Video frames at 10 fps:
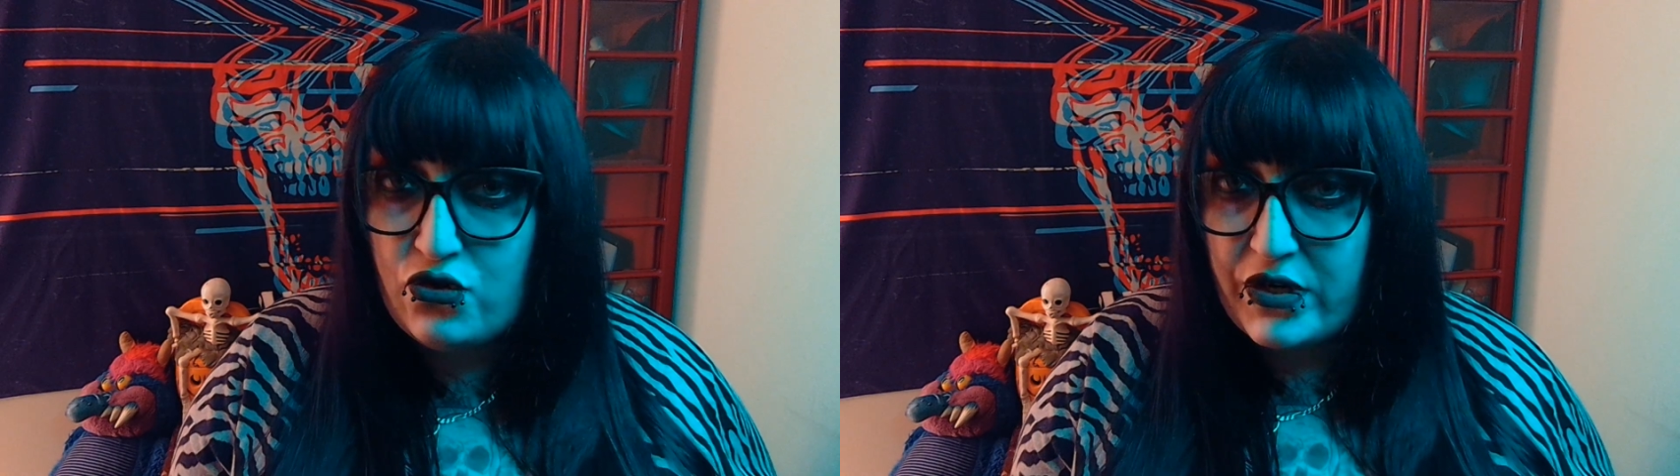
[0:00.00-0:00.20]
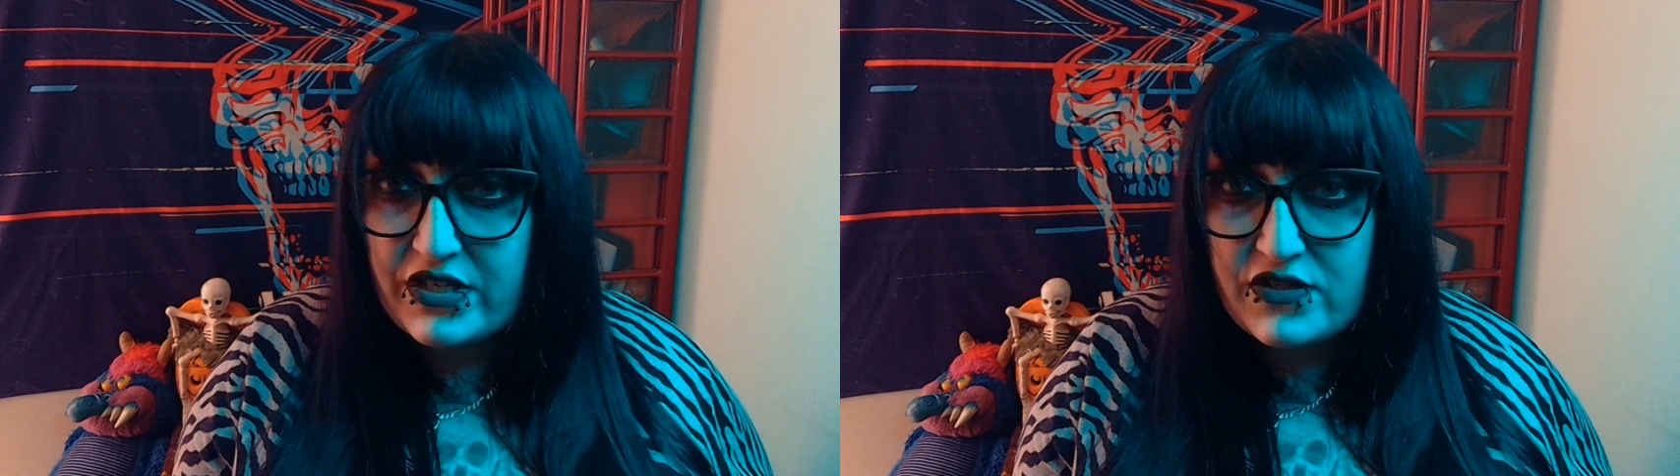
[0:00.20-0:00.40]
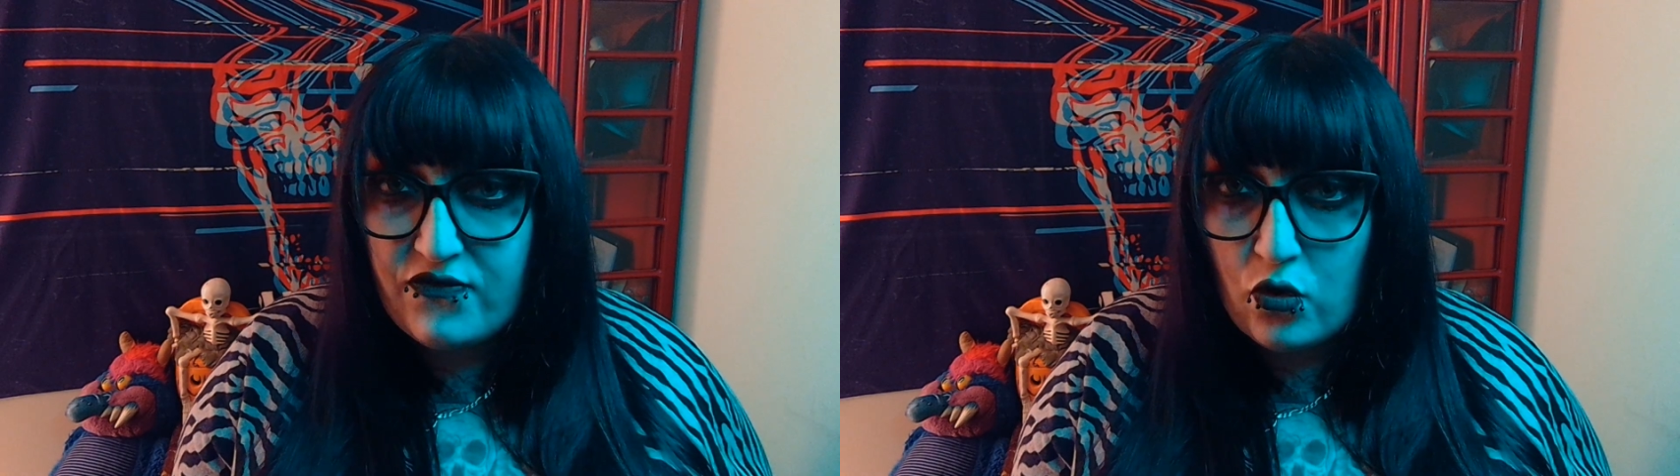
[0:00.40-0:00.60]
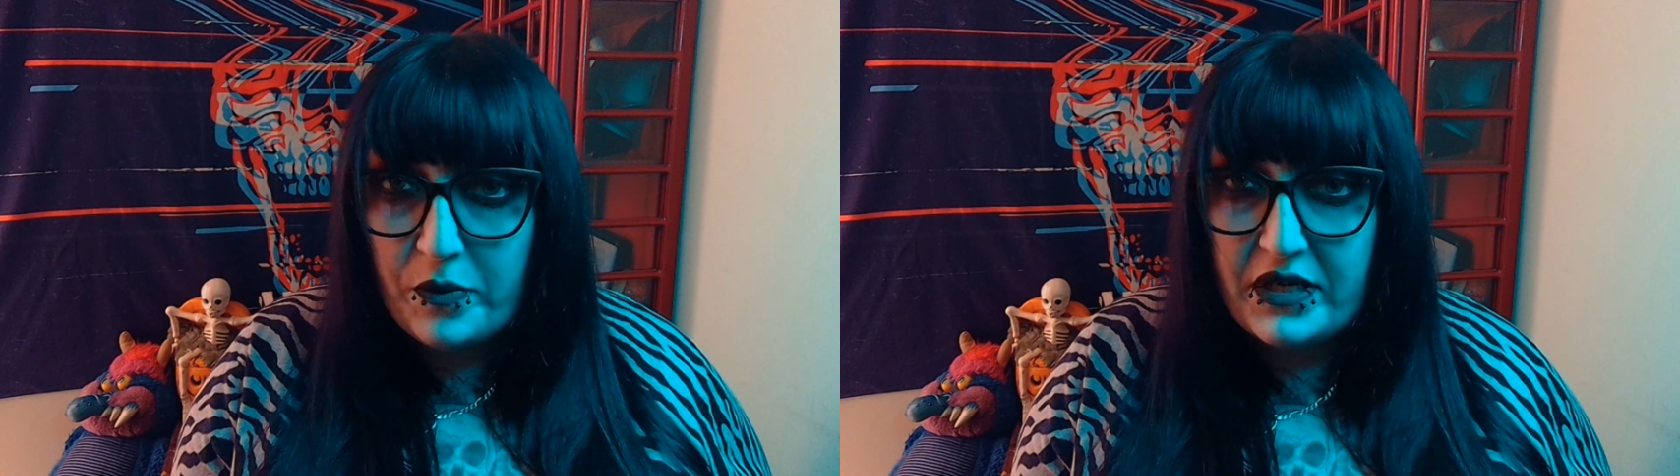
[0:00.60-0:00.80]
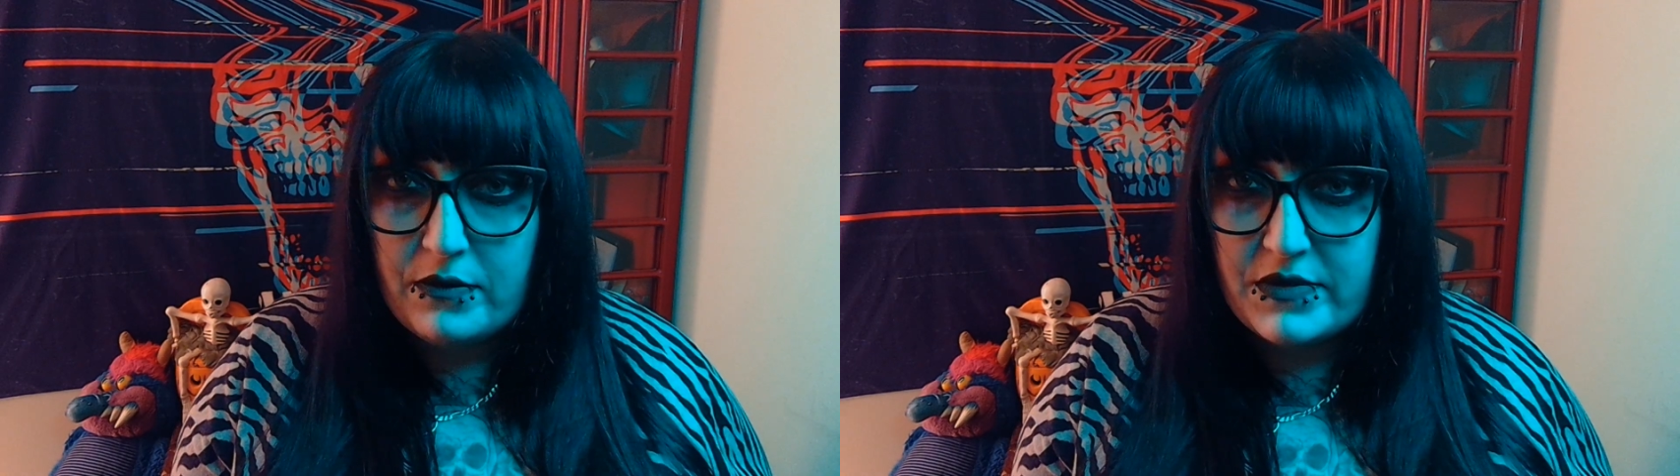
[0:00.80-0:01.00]

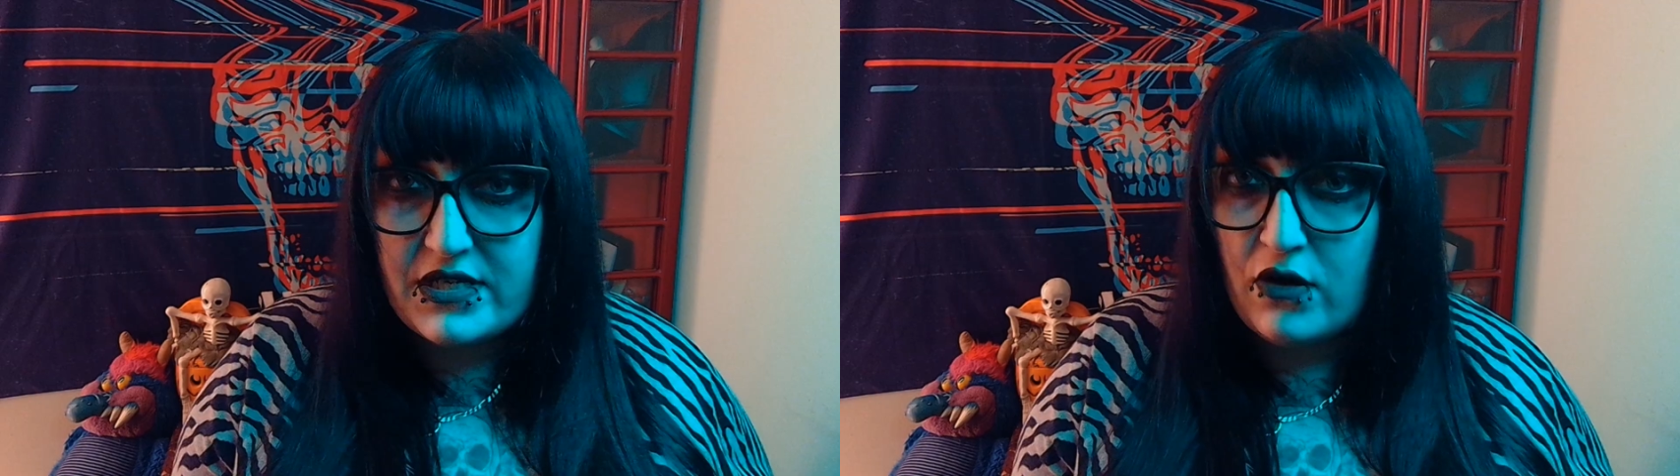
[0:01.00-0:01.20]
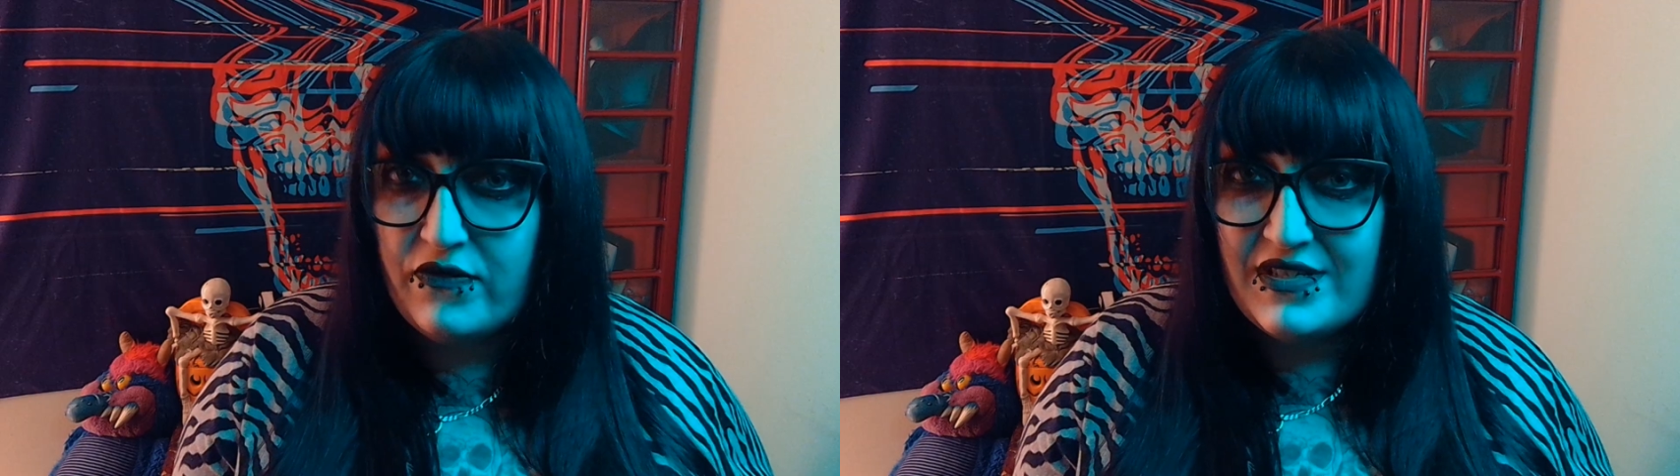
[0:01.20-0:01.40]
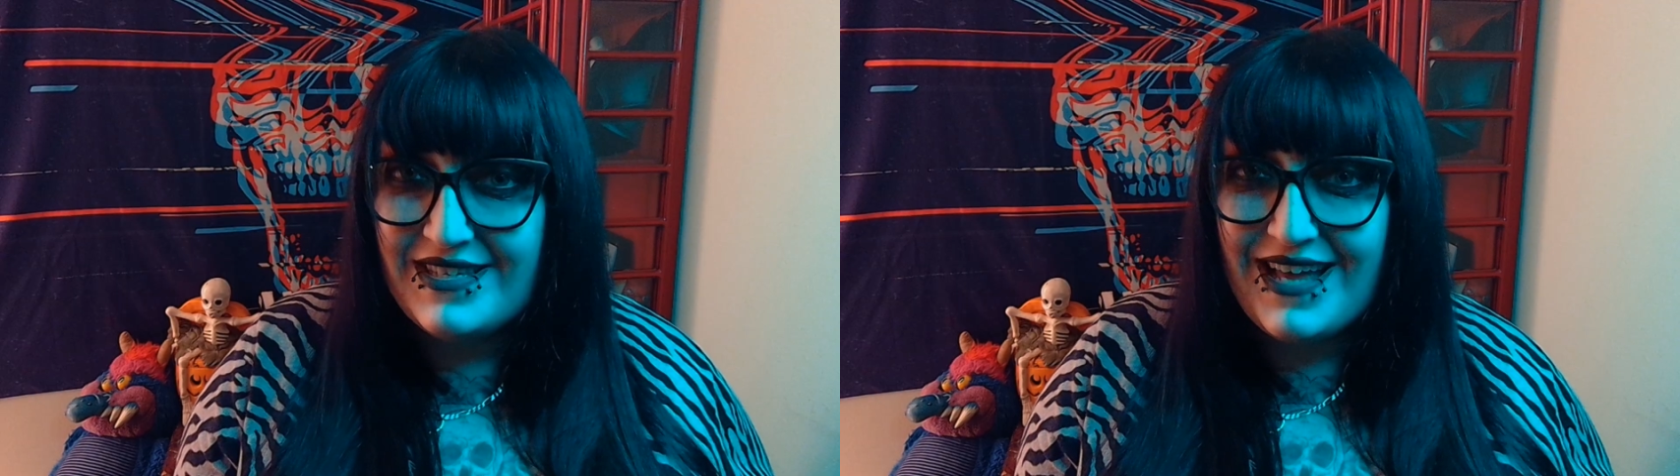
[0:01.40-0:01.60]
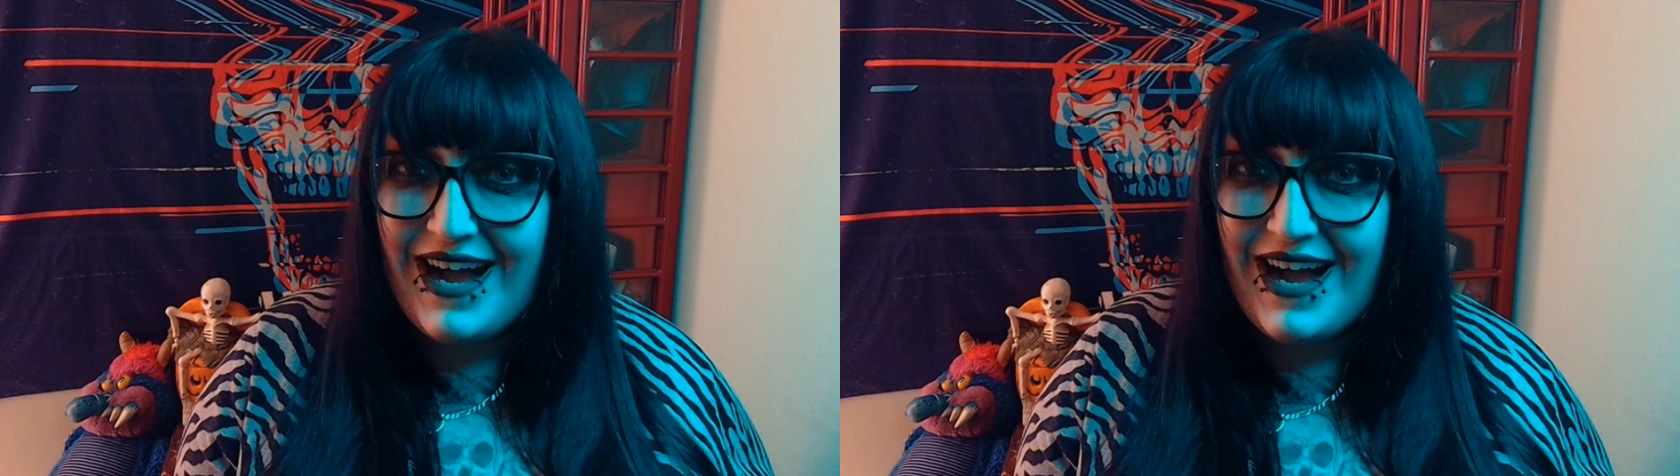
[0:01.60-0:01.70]
transforming himself into the